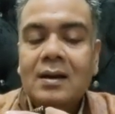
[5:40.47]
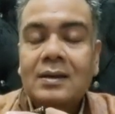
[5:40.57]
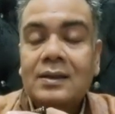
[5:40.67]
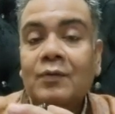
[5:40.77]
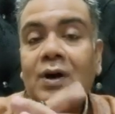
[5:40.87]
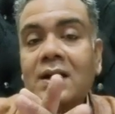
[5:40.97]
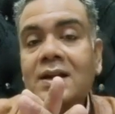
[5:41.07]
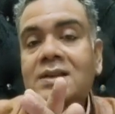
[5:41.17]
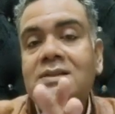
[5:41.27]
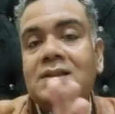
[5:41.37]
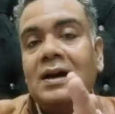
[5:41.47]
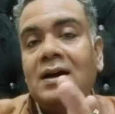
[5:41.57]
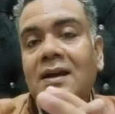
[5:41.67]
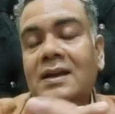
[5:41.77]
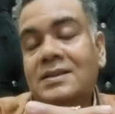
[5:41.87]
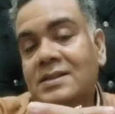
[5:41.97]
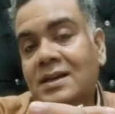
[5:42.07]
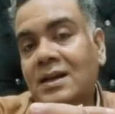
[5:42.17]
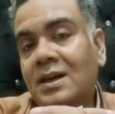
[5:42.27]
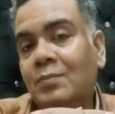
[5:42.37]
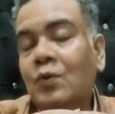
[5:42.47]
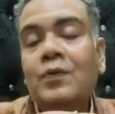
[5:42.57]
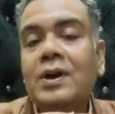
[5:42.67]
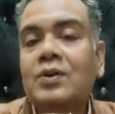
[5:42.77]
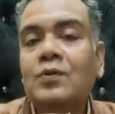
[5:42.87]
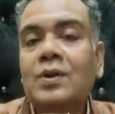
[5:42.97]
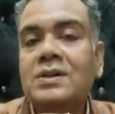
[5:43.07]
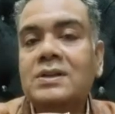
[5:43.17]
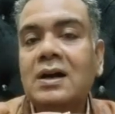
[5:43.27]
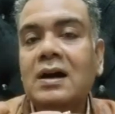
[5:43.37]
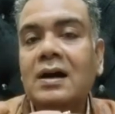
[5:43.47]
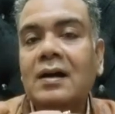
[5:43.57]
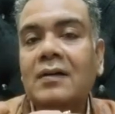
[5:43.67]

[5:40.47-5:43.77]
the world is uh, incidentally moving towards a